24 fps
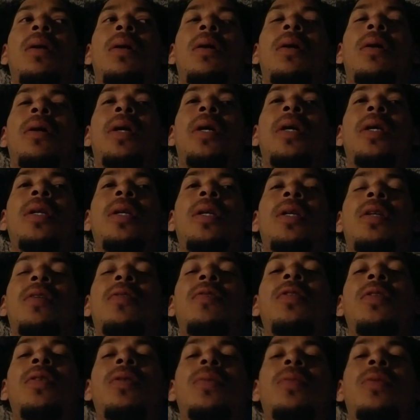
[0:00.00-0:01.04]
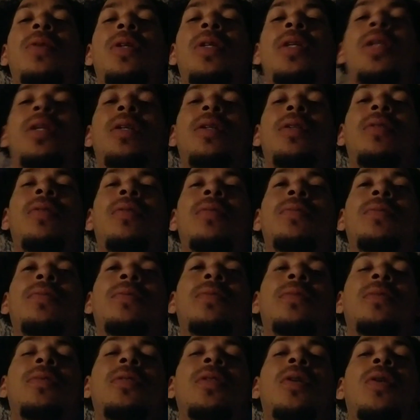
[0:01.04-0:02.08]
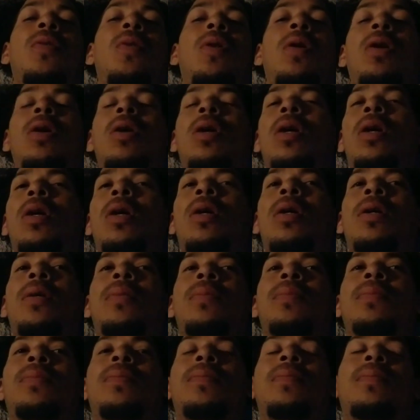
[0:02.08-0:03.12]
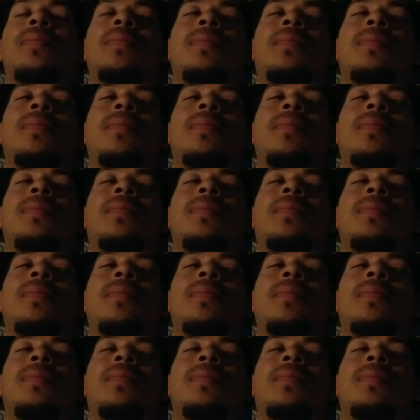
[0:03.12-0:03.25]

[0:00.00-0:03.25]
alright, give you the rundown of the Qualcomm,